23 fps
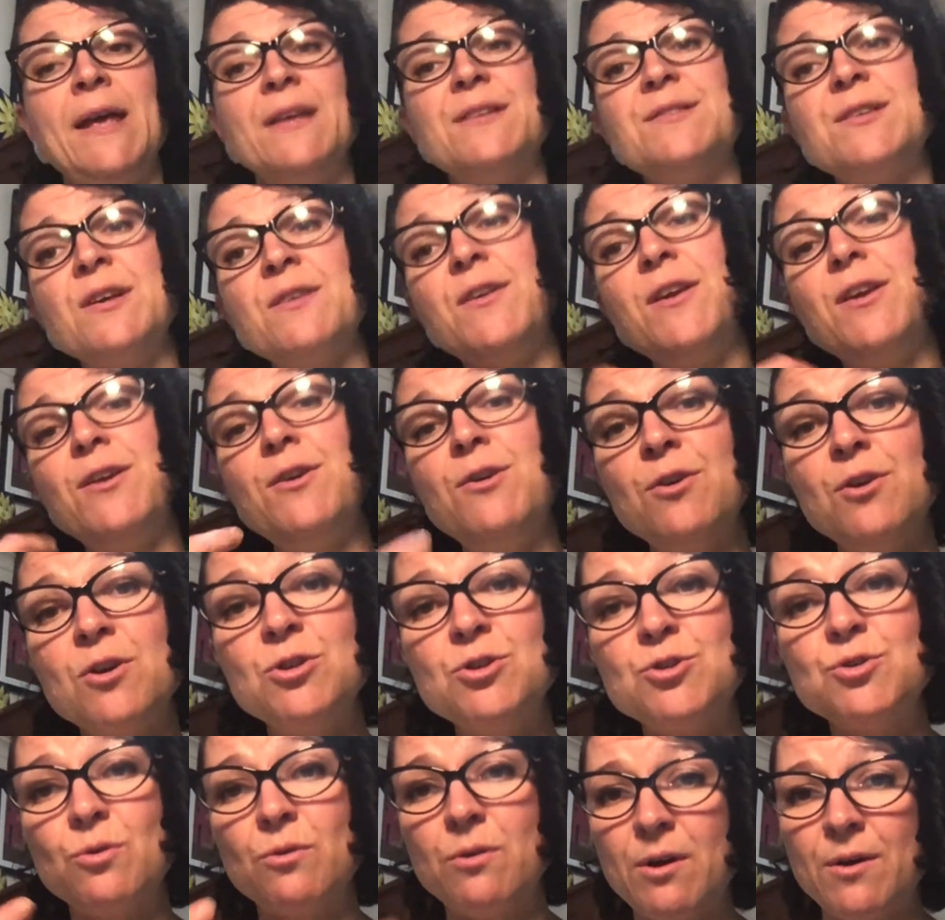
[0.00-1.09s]
so that you can
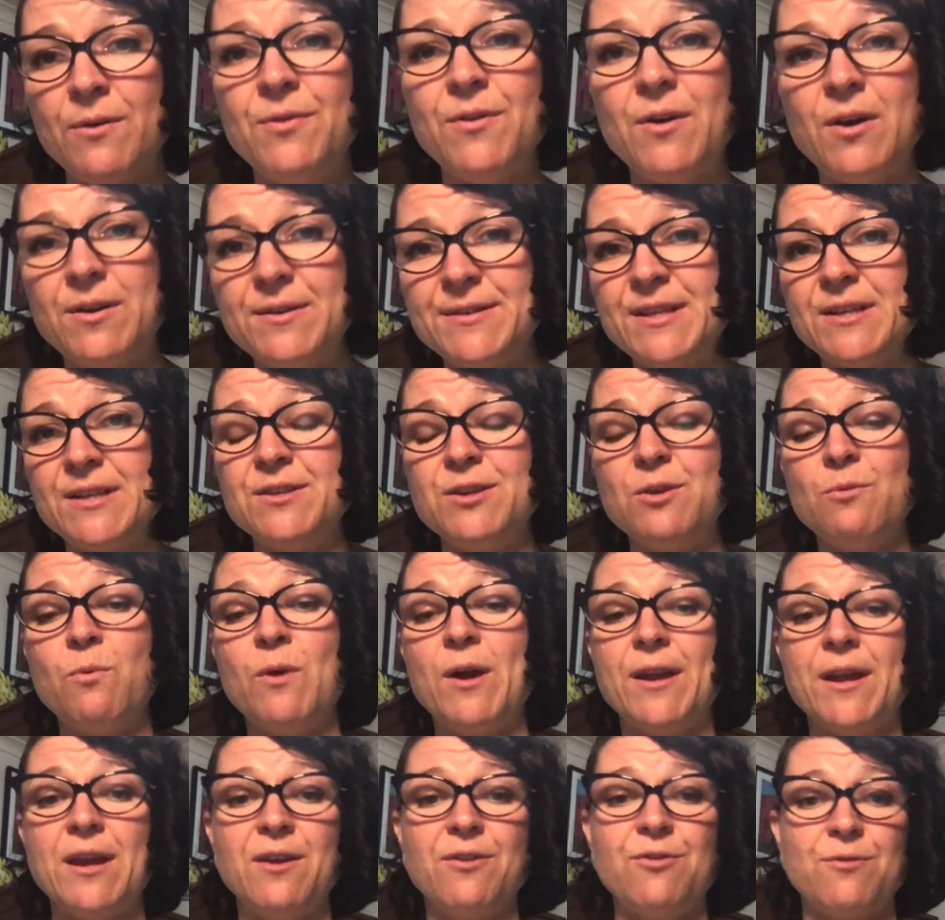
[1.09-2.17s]
draw on those as you're
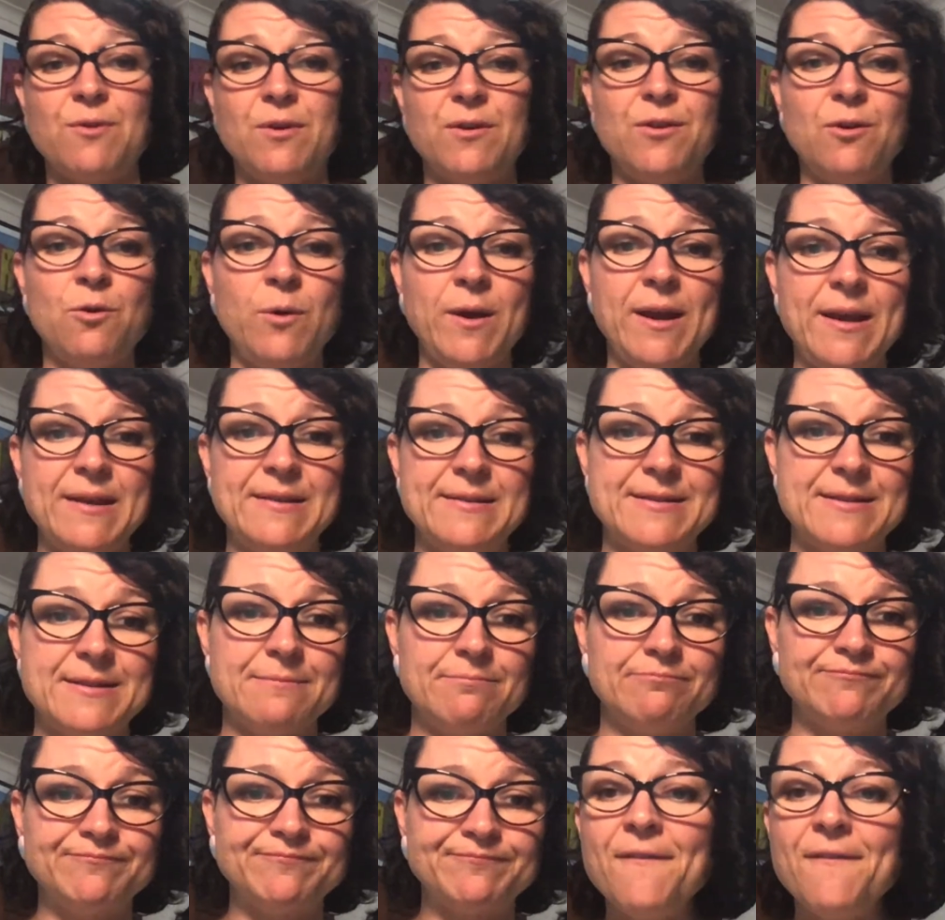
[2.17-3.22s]
working through the quiz.